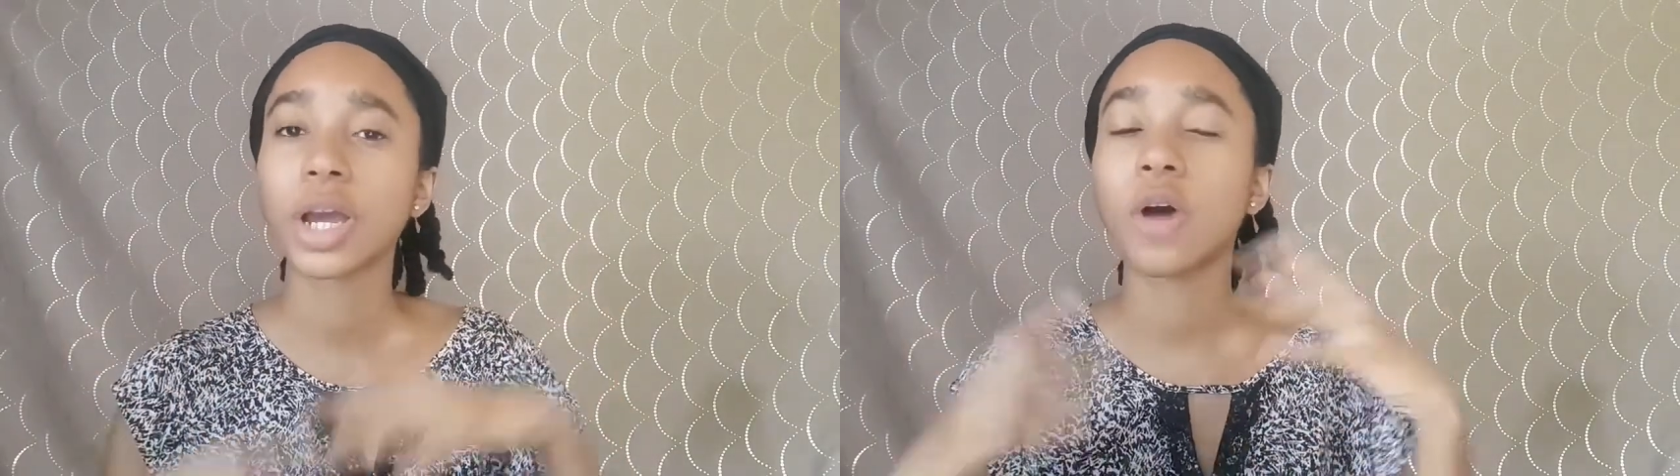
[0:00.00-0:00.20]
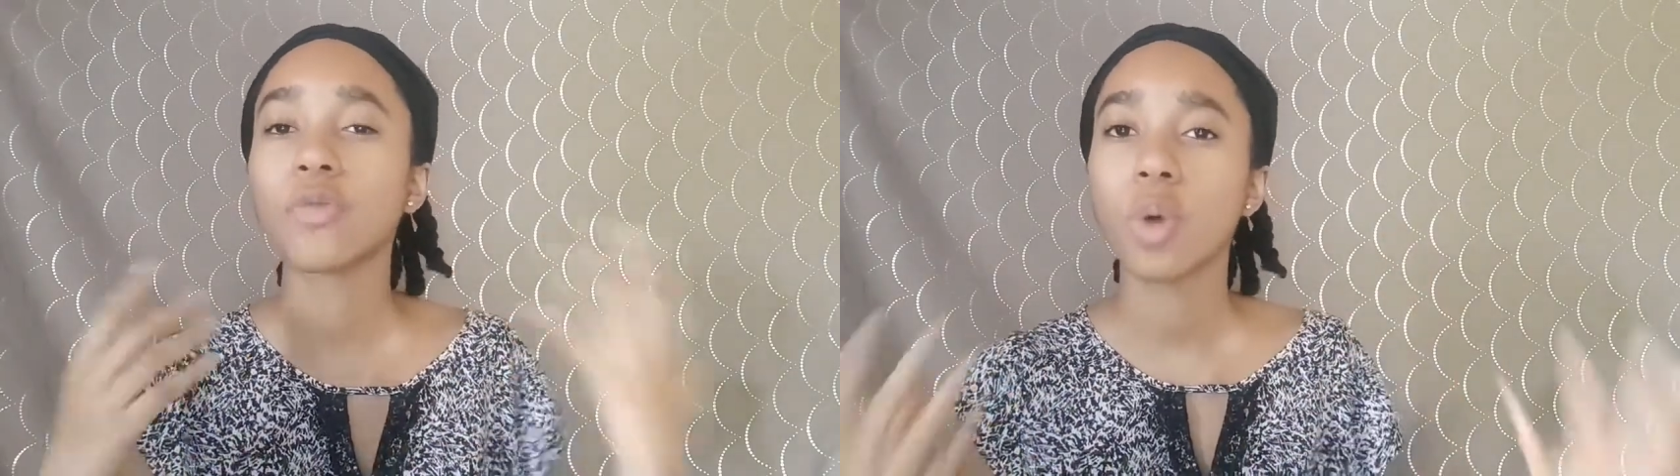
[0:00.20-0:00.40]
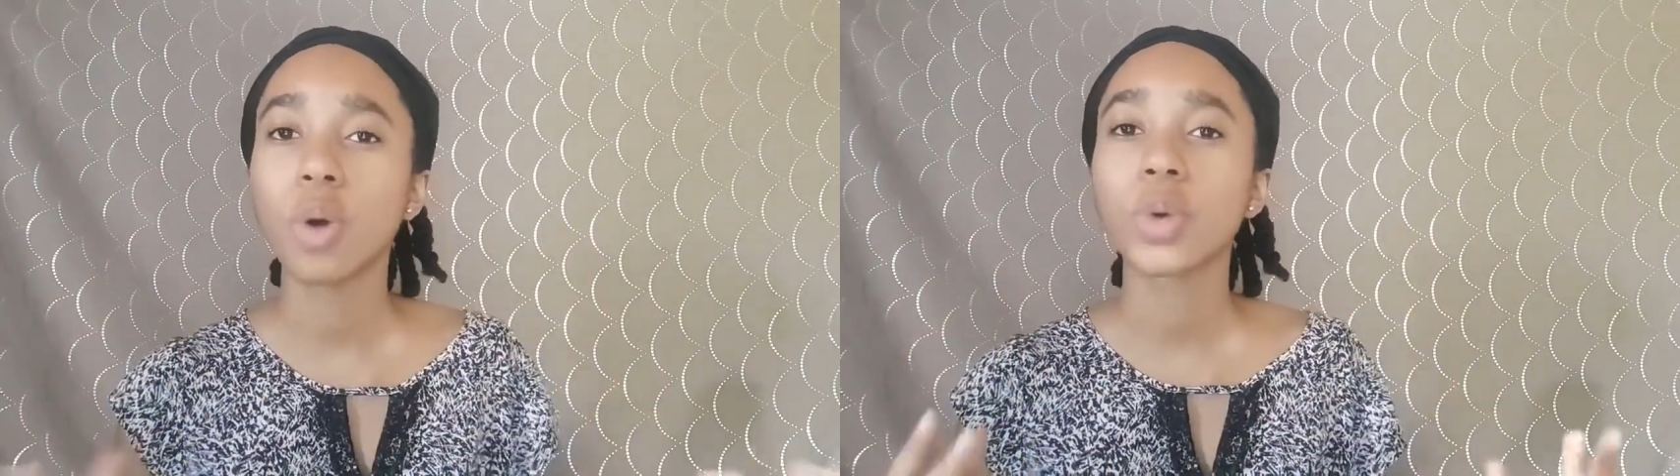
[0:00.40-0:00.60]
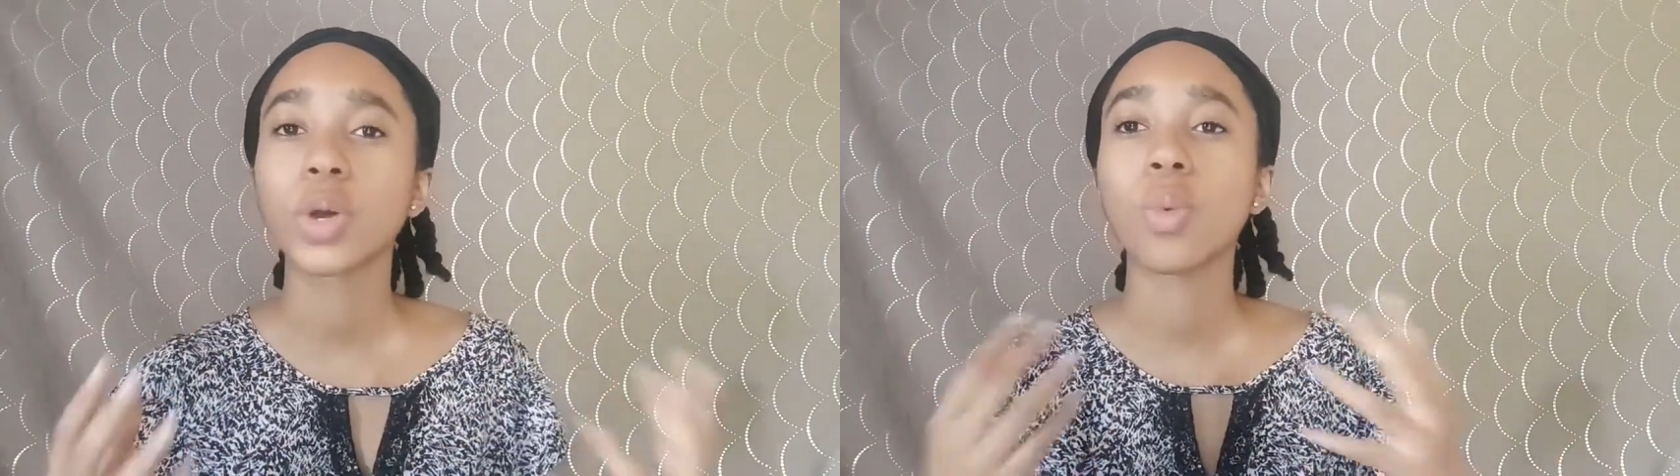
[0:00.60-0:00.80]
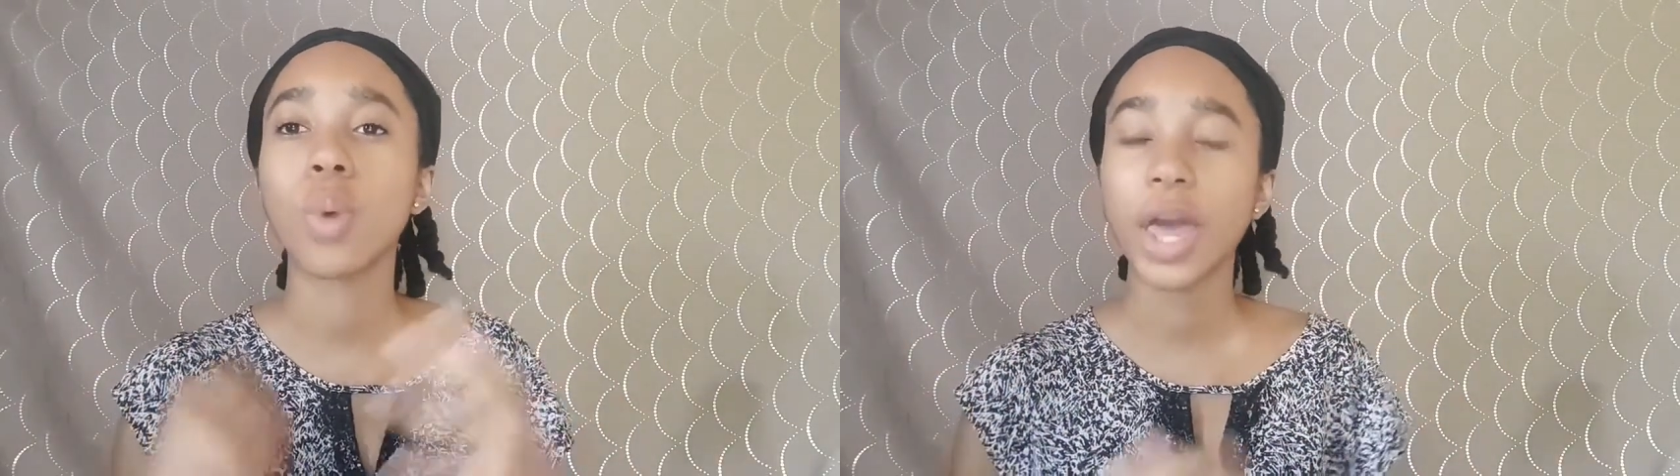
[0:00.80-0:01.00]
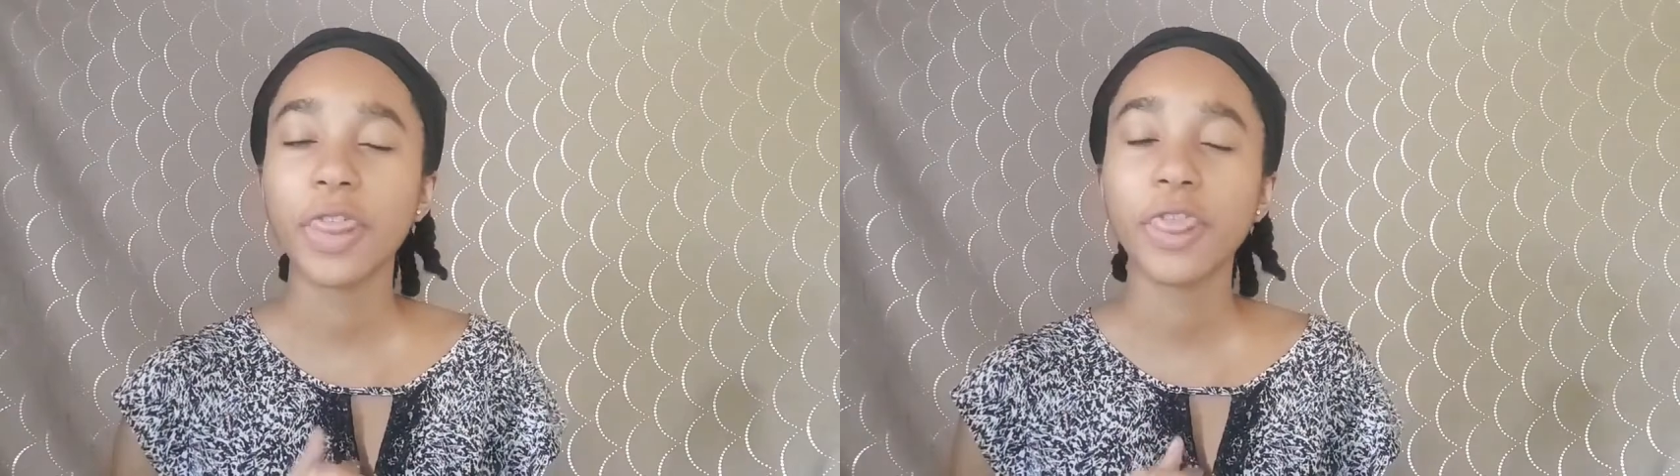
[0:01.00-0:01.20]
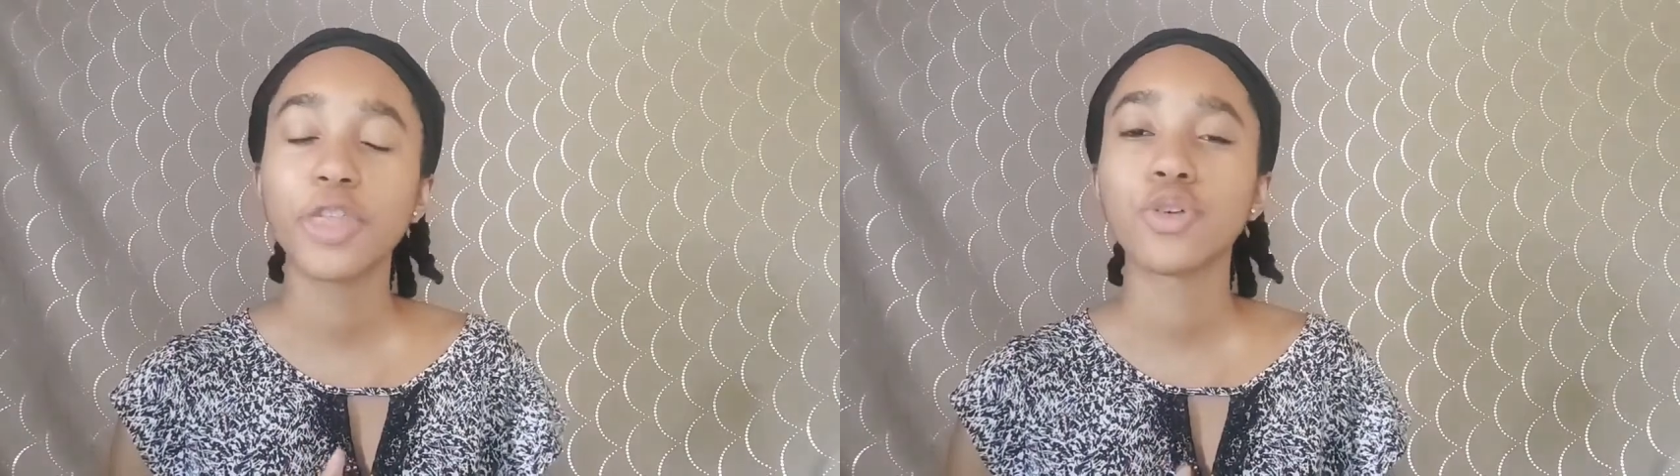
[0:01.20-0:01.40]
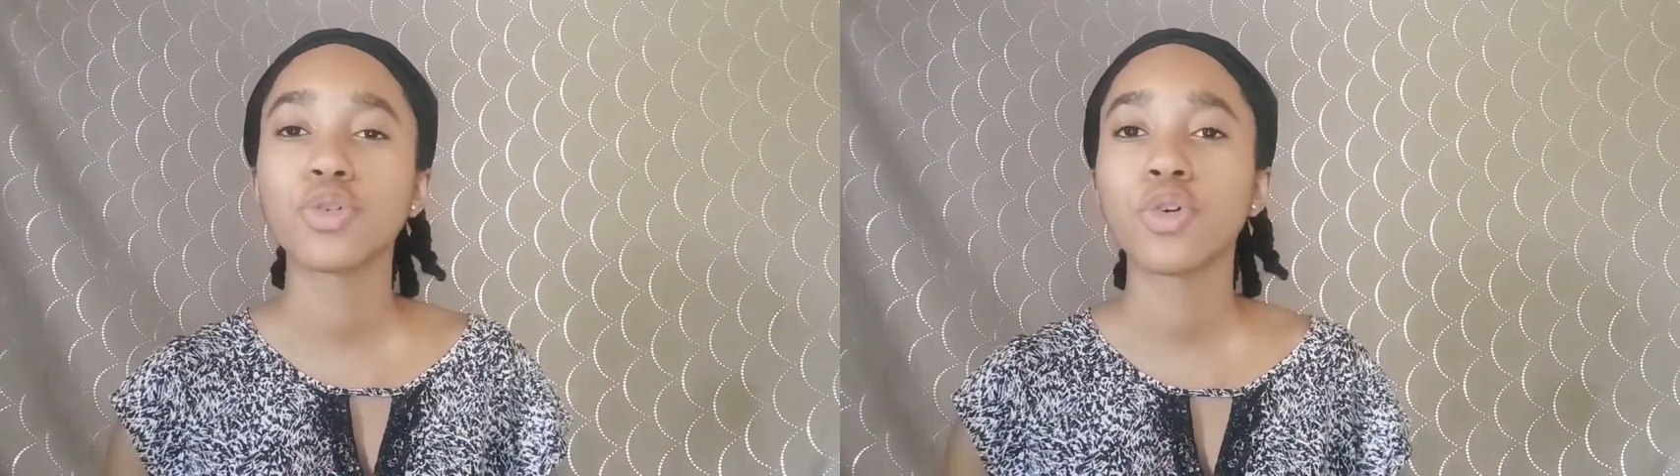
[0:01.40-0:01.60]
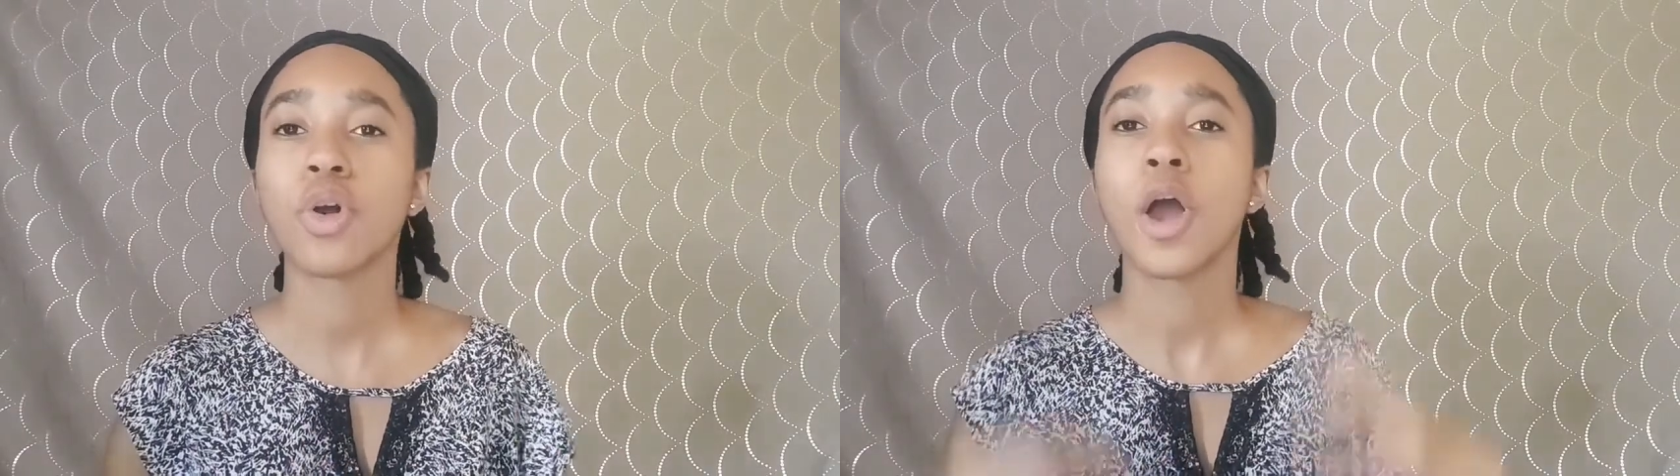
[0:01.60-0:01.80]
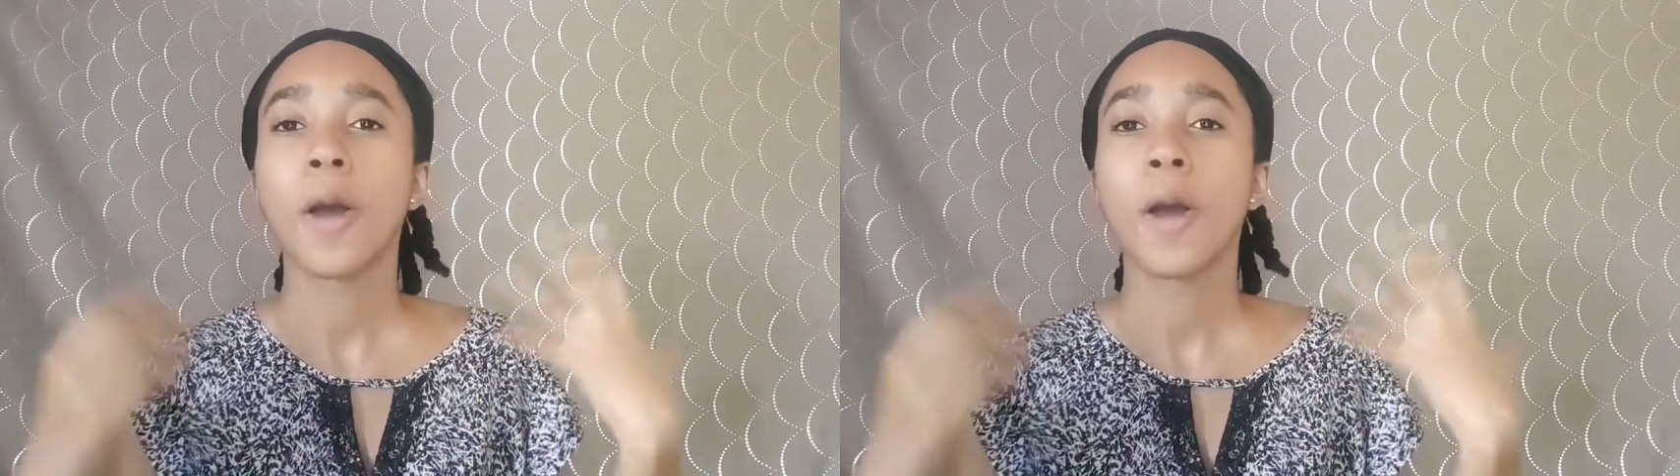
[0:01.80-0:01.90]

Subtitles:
of what we went through.